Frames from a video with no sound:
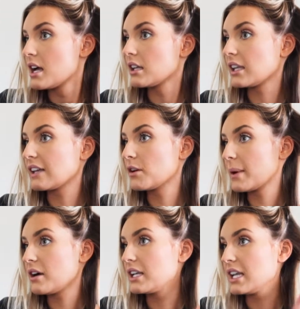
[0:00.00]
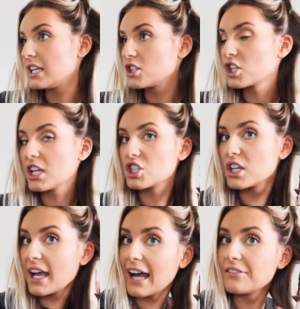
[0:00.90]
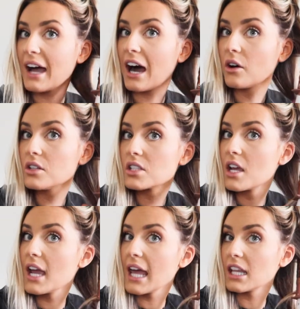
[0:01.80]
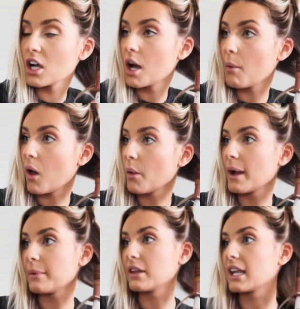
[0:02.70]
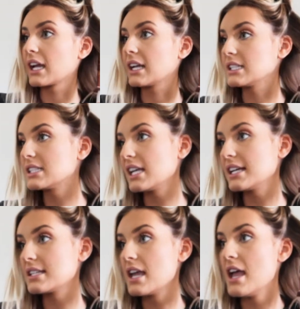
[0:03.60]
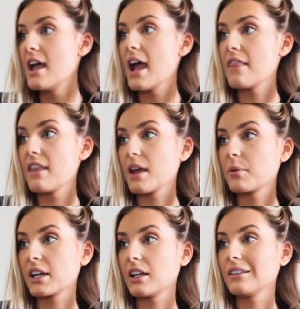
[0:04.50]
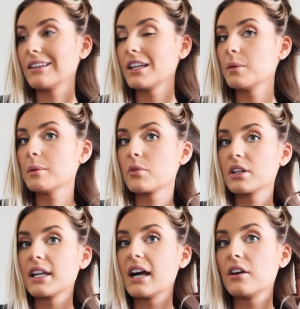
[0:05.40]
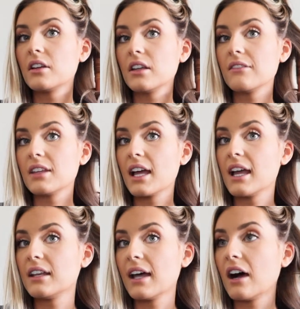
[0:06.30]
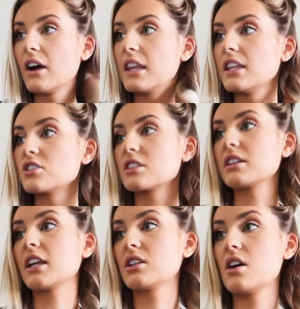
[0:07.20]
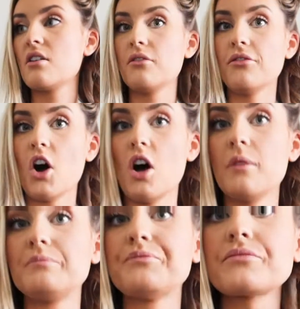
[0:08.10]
leave about 1 inch, 1.5 inches out, and then come all the way up and let it kind of sit. And then I bring it a little bit more down, leaving that end out, and then just let it fall.